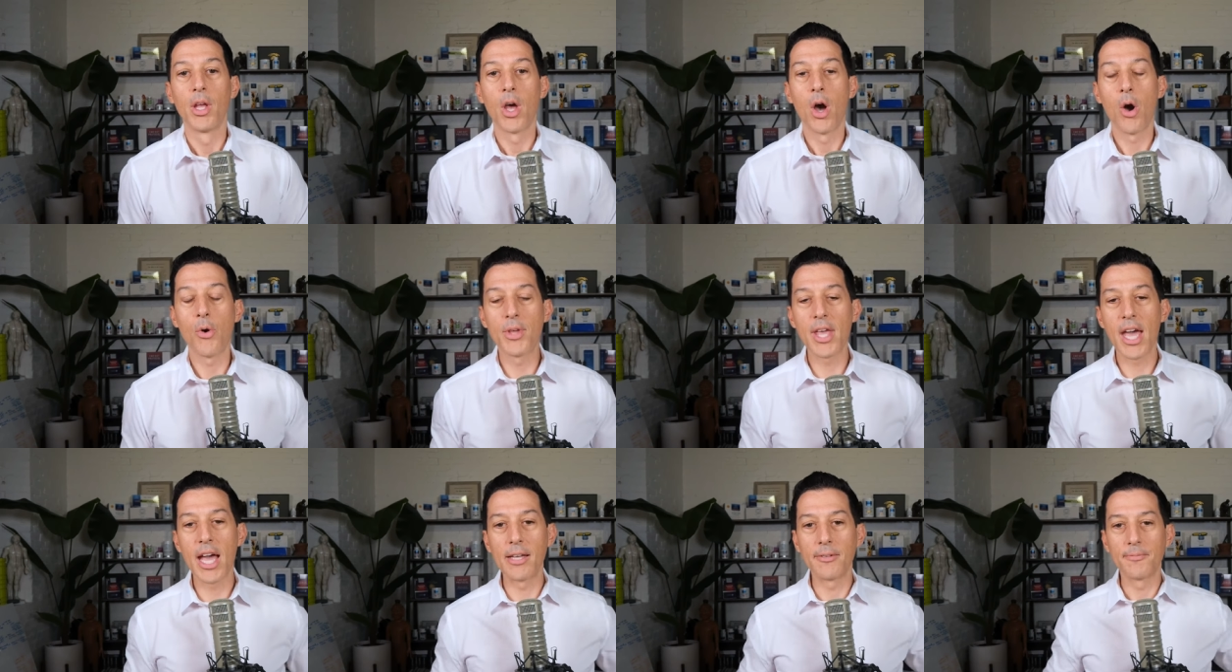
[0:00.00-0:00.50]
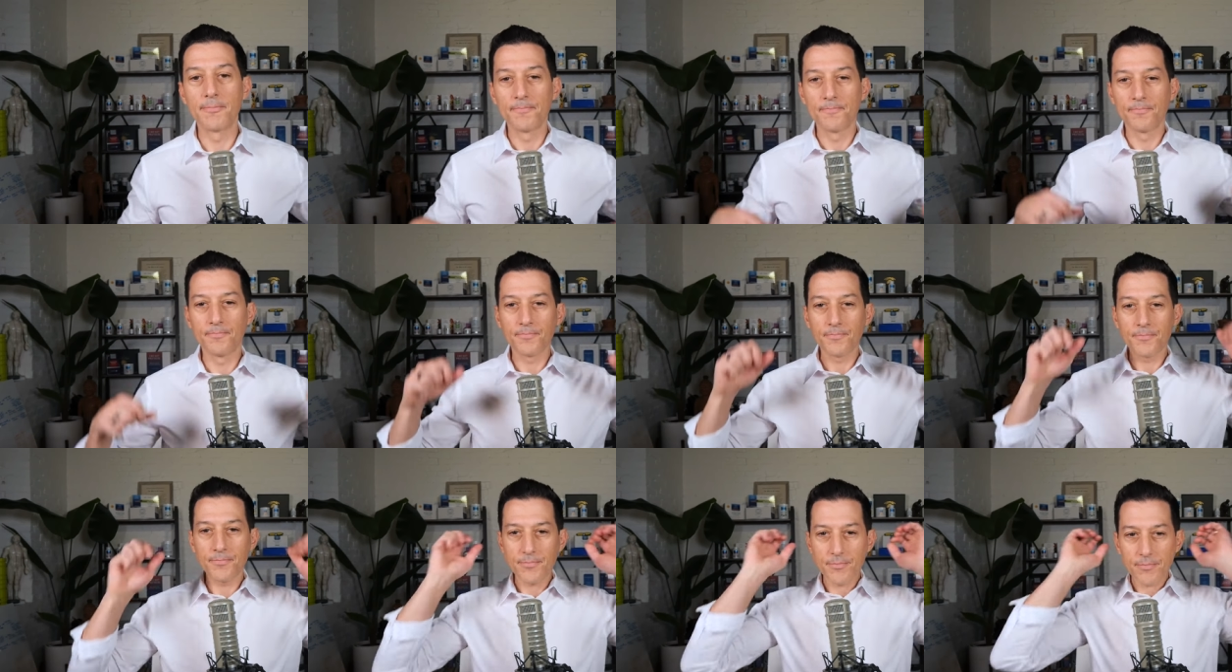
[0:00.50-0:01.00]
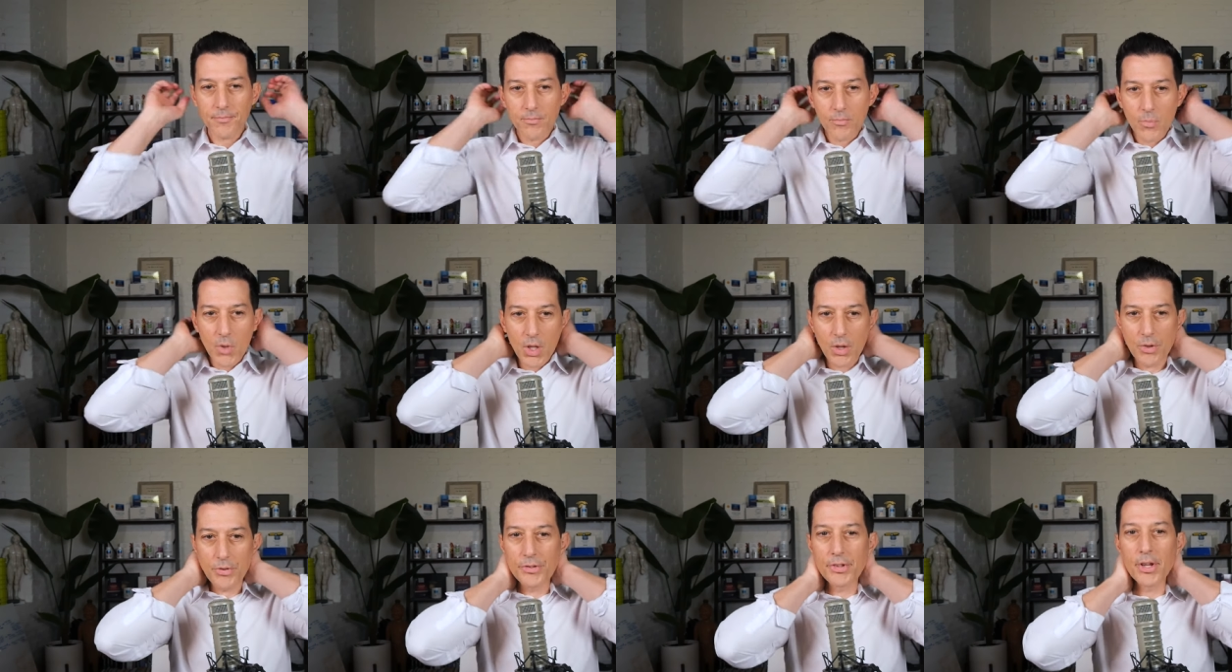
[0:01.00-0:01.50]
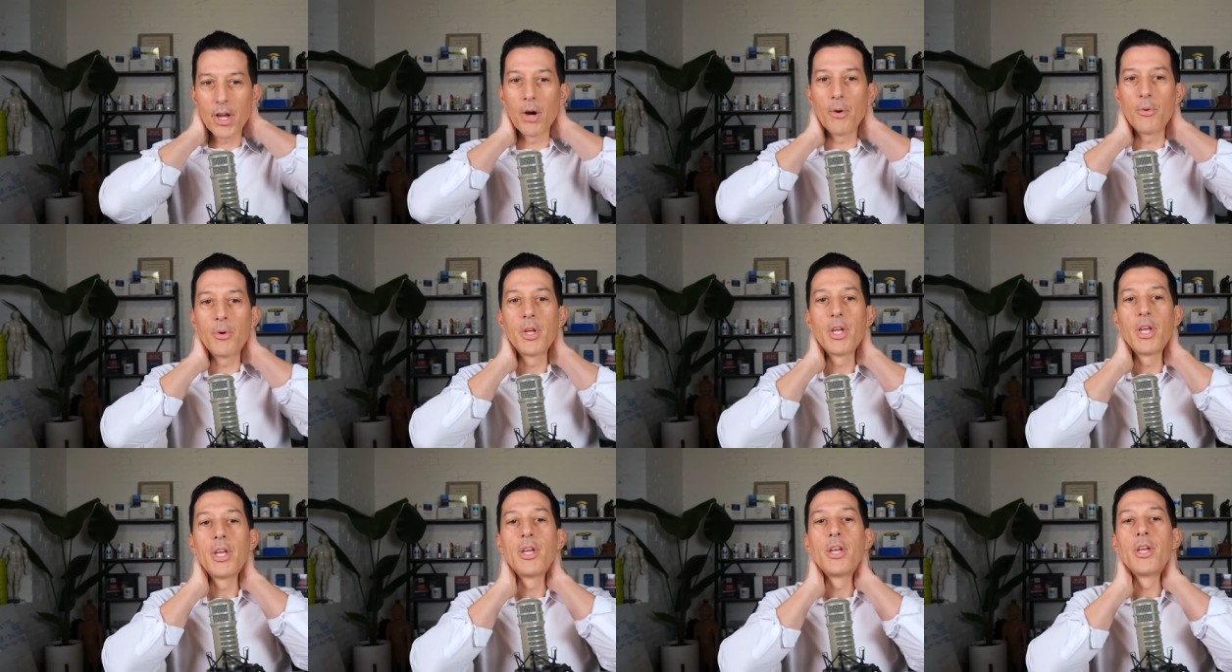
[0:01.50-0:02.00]
Okay, so
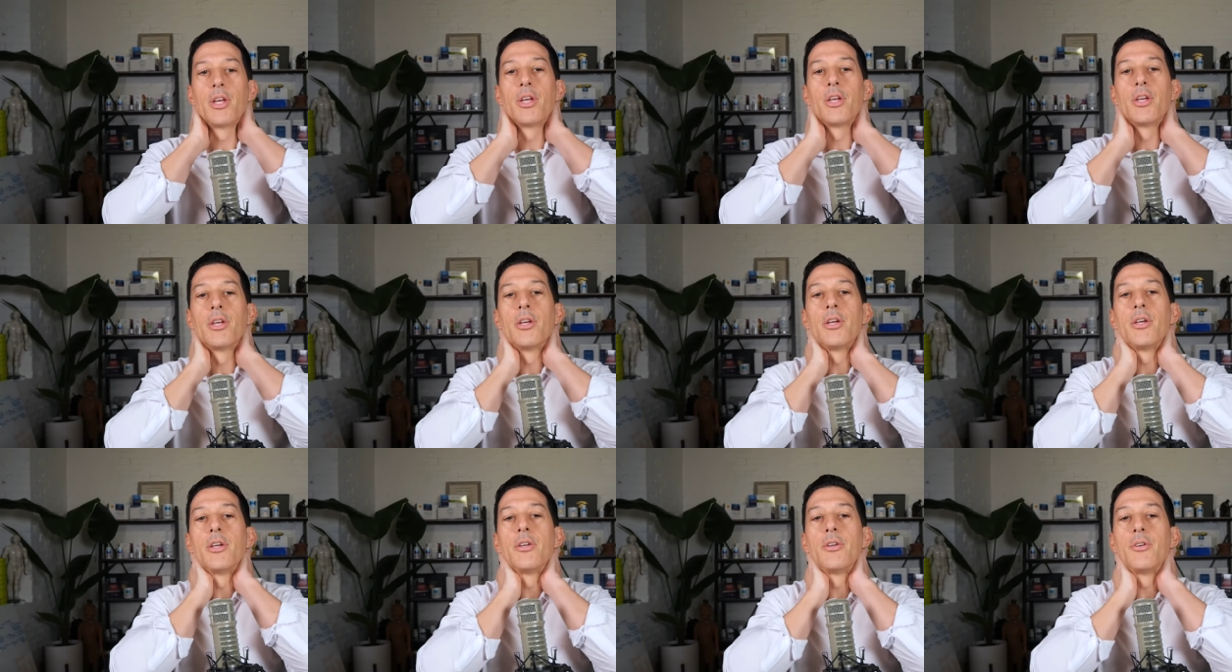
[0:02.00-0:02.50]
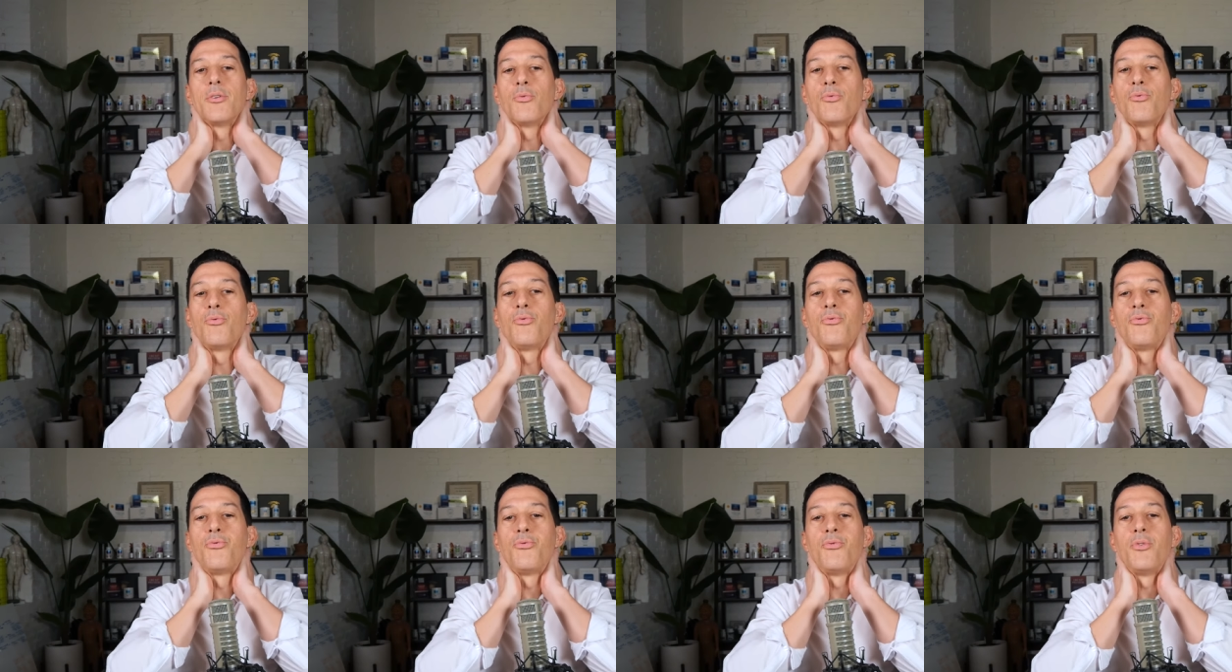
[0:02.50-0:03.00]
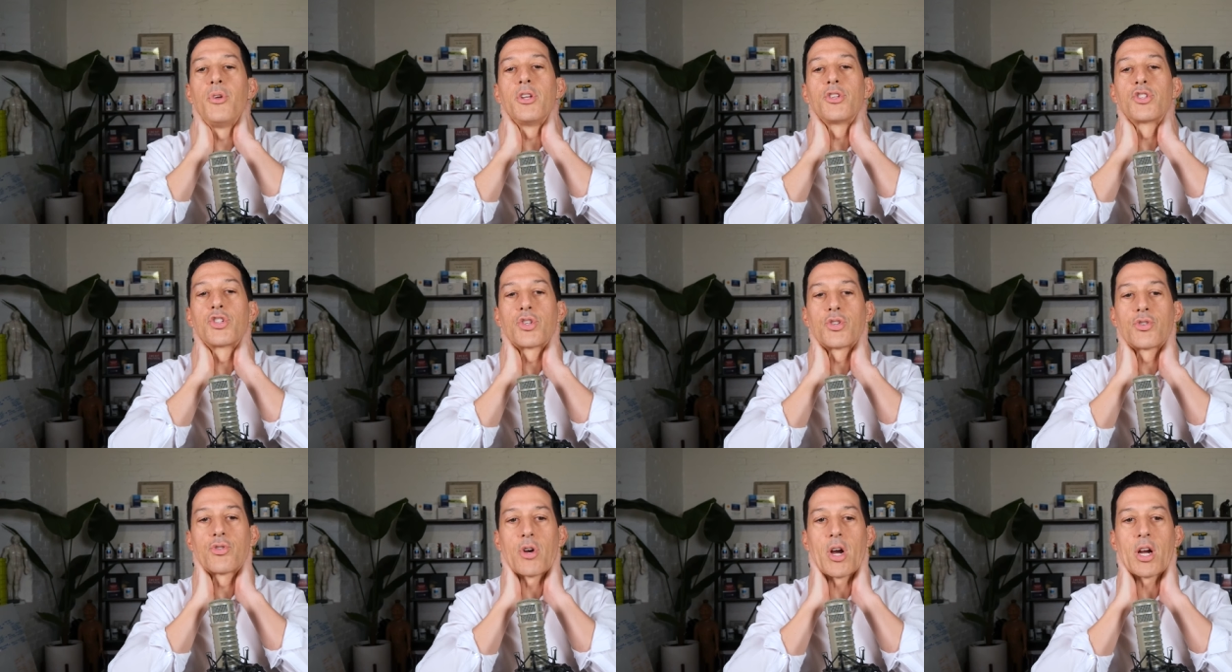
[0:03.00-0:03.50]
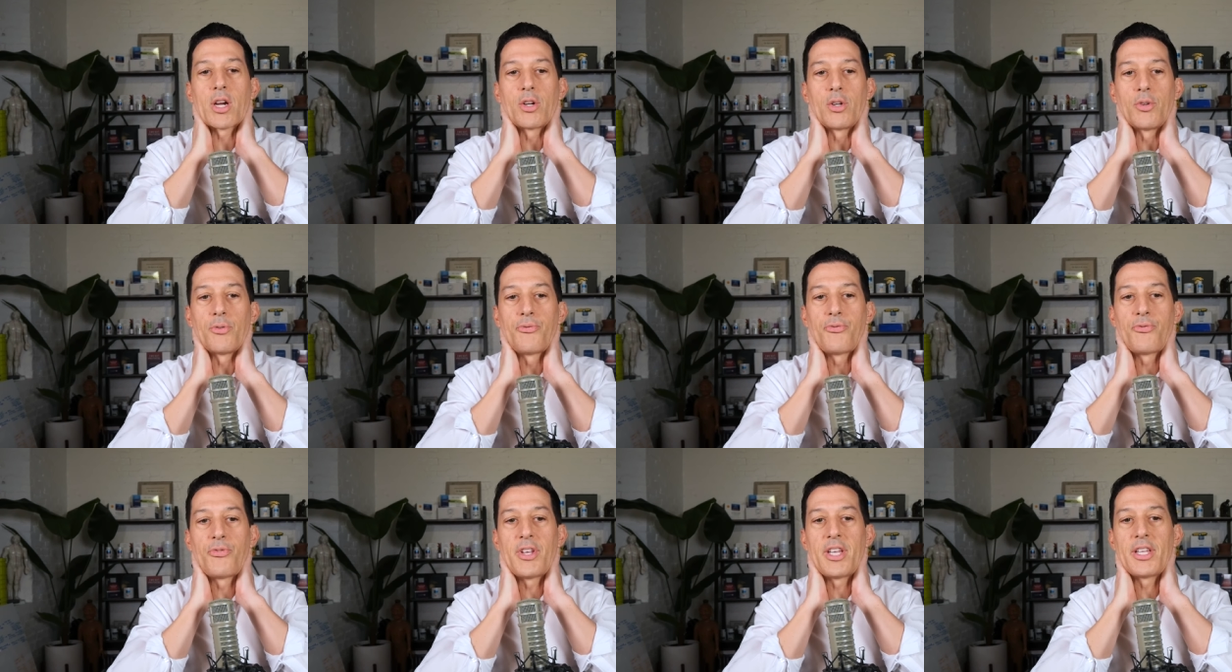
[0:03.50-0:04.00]
struggle
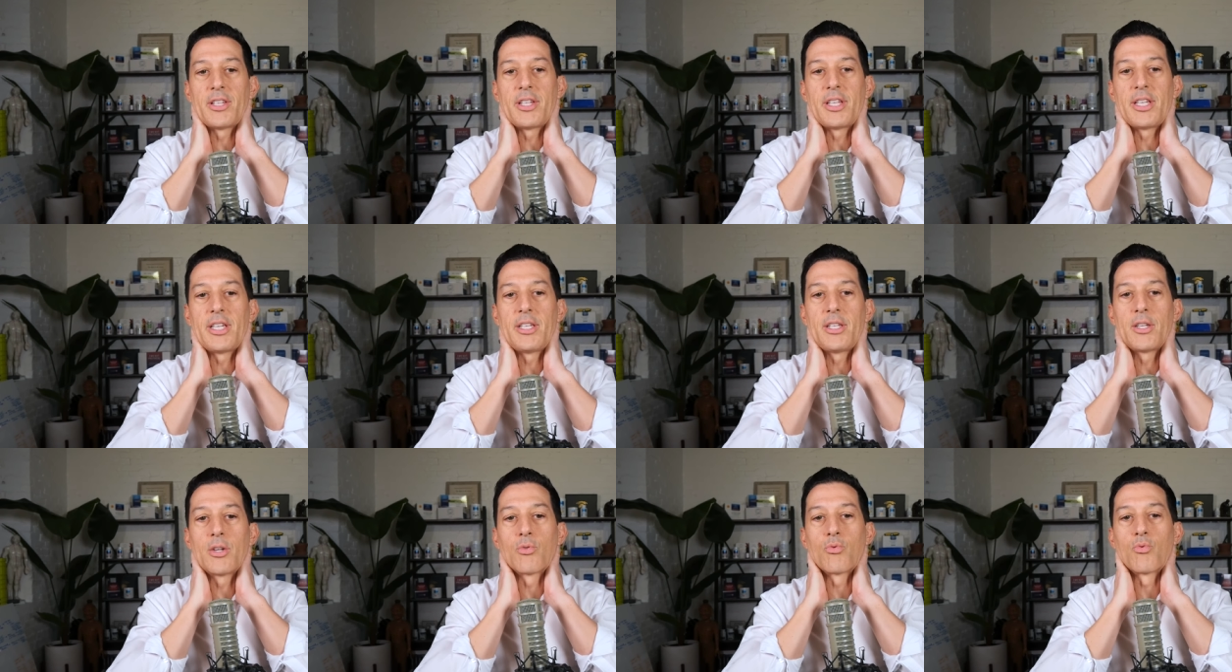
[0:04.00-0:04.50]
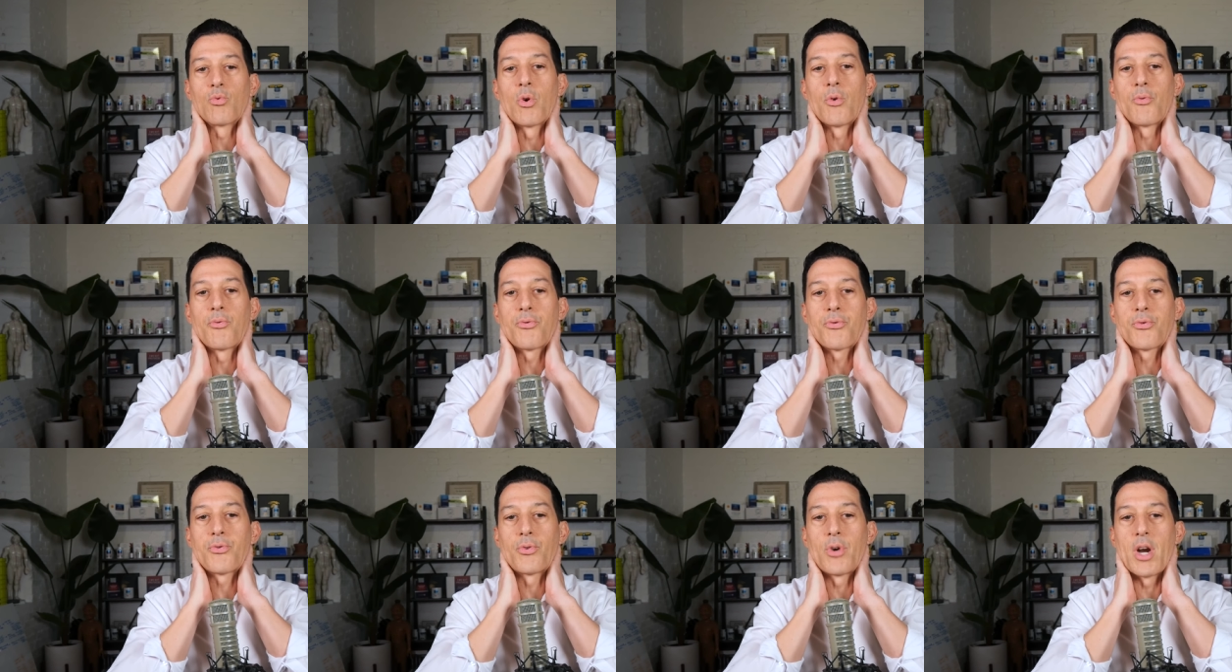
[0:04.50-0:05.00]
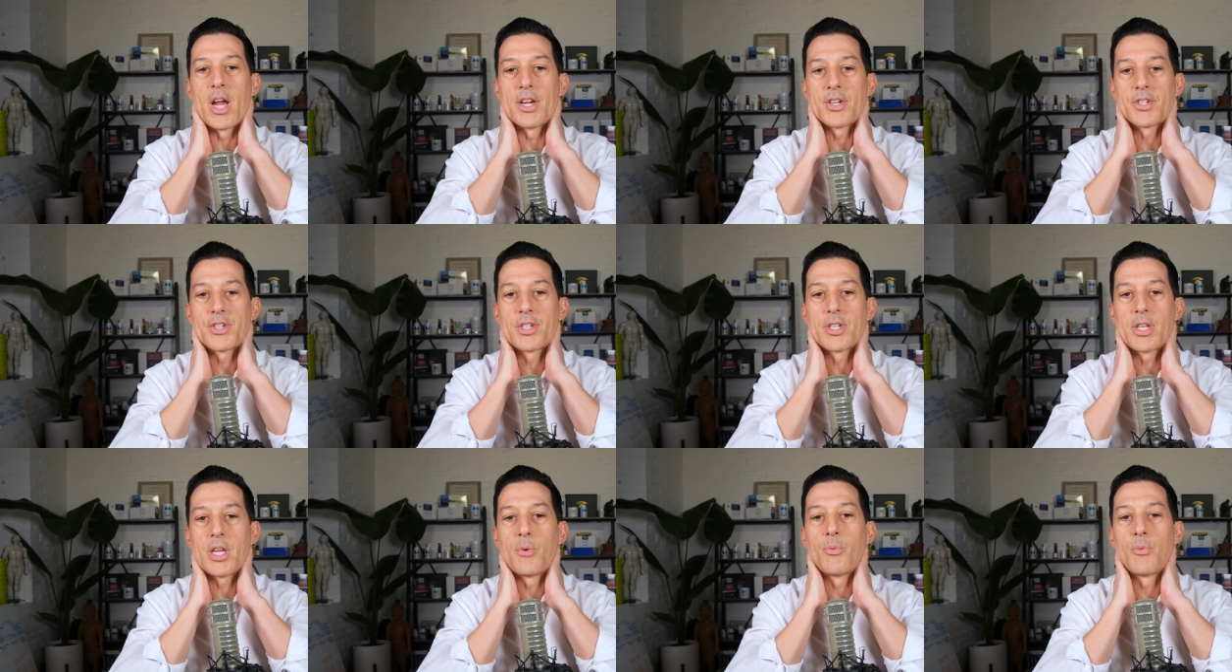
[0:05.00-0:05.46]
feeling refreshed,